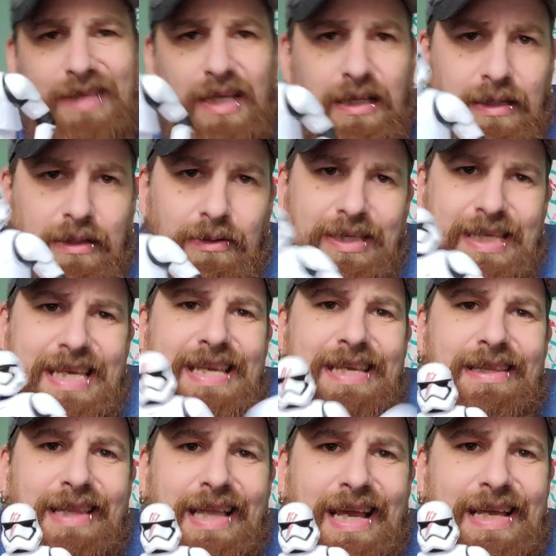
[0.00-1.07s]
a little
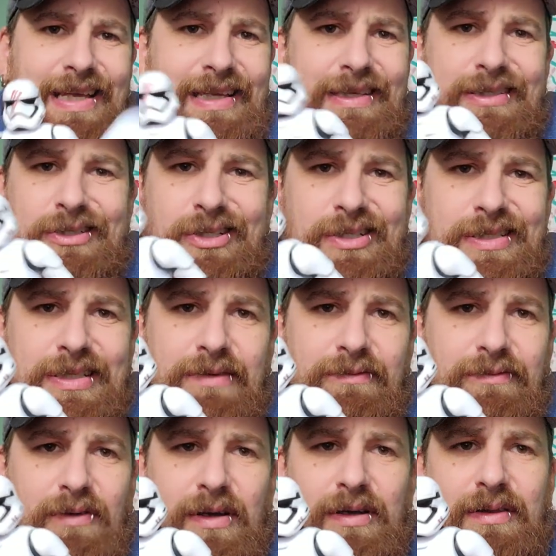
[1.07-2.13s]
key light just in
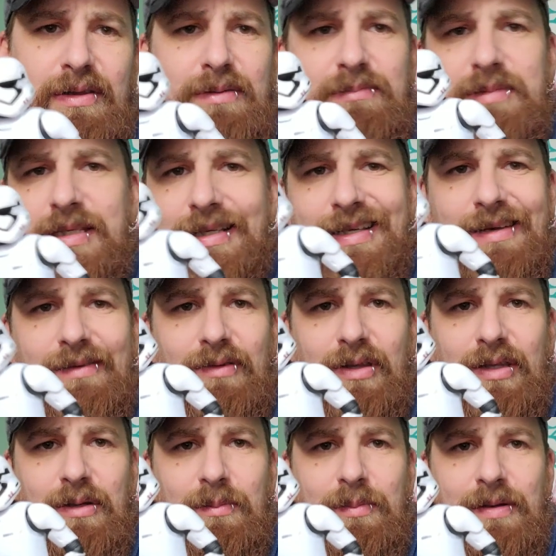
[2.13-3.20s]
front of them to give a
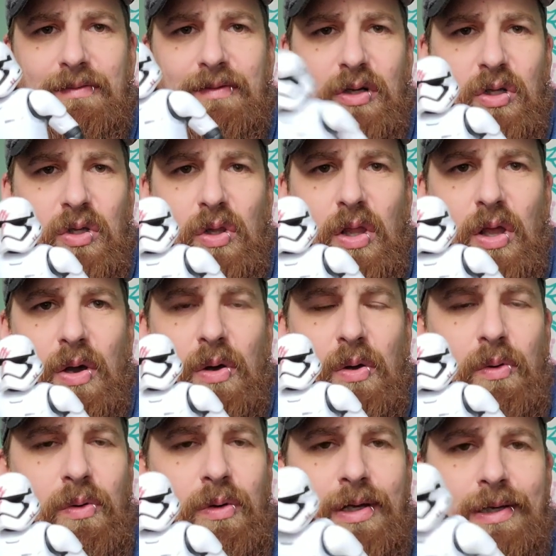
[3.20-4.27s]
little bit of a
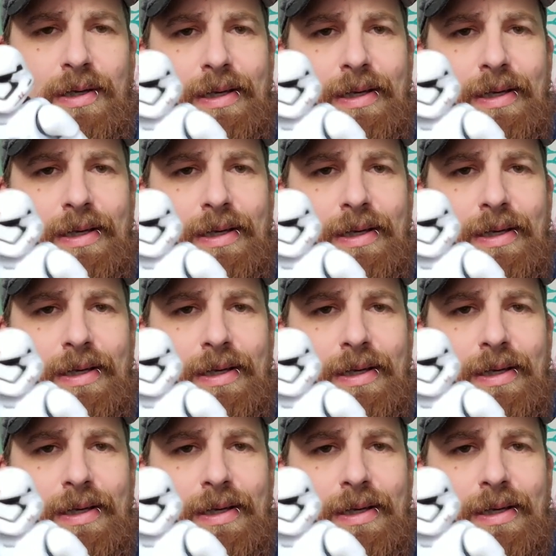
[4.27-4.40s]
glow.